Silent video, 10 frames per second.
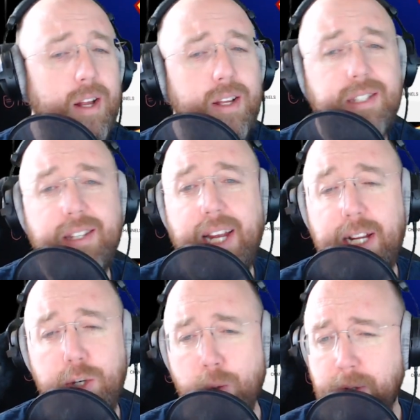
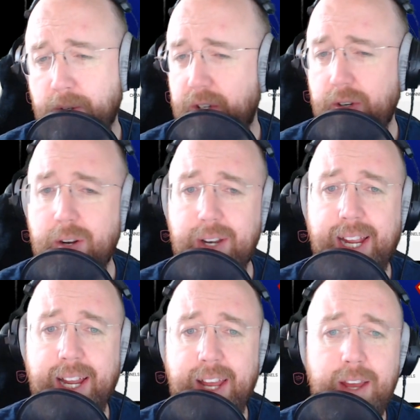Schedules start to
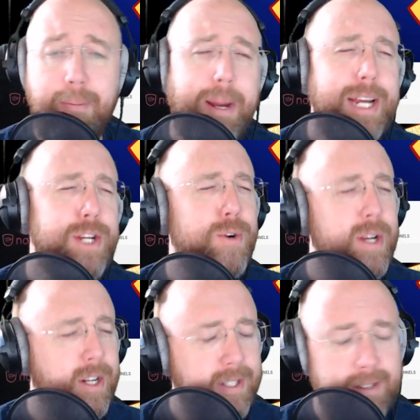get hit,
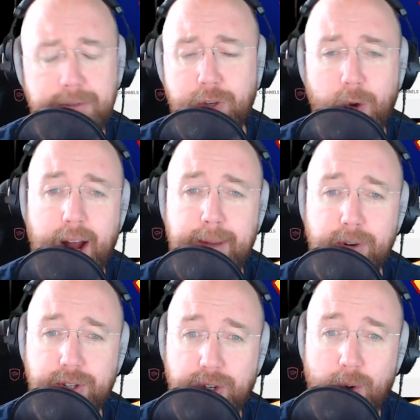Patreon
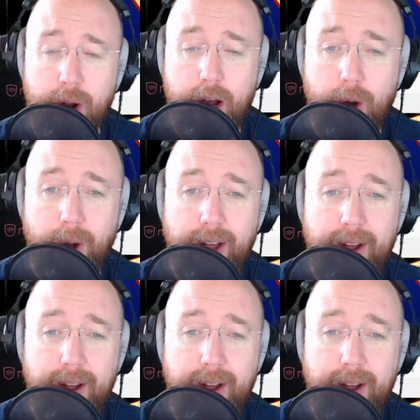subscribers grow.